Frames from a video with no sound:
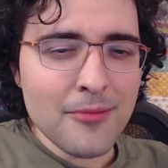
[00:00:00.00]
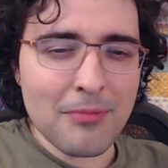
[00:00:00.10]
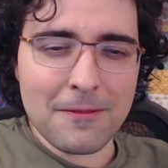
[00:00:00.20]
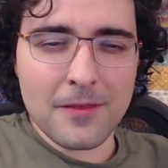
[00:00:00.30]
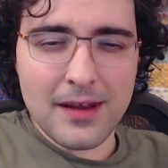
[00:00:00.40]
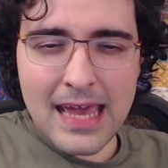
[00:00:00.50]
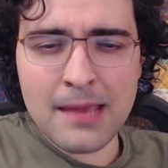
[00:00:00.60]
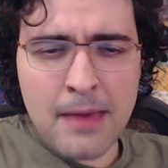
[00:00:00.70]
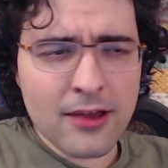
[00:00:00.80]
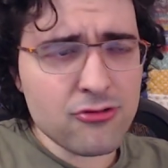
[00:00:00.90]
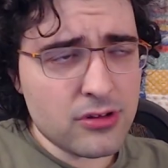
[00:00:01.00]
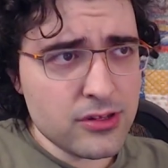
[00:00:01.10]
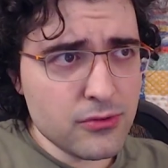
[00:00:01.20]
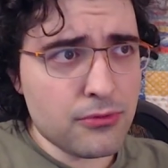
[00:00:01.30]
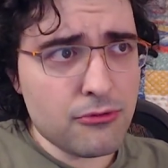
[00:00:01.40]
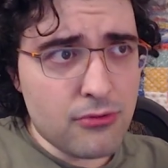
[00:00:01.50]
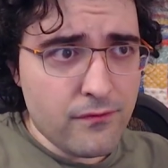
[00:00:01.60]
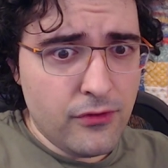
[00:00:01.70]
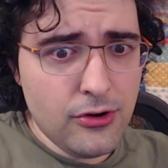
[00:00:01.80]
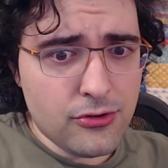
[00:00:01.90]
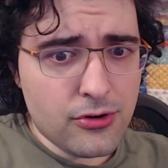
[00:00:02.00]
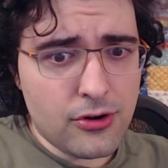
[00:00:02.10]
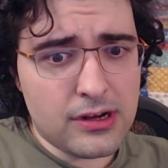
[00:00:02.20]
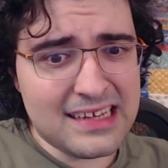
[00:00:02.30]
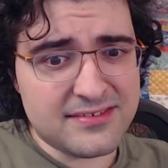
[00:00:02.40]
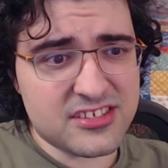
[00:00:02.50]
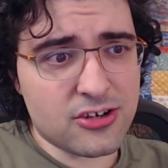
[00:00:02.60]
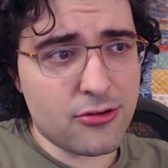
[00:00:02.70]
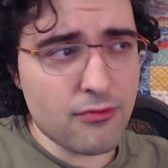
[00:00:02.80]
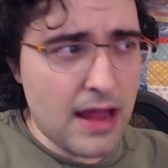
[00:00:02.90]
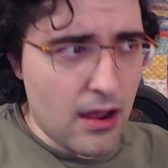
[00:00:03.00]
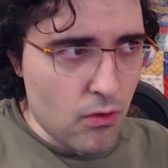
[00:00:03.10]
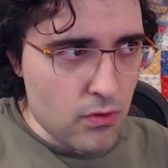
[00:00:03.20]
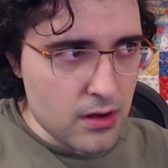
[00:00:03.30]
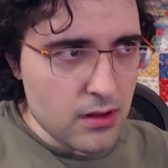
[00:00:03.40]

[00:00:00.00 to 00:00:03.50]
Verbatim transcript: but the name actually used to refer to her is Crown.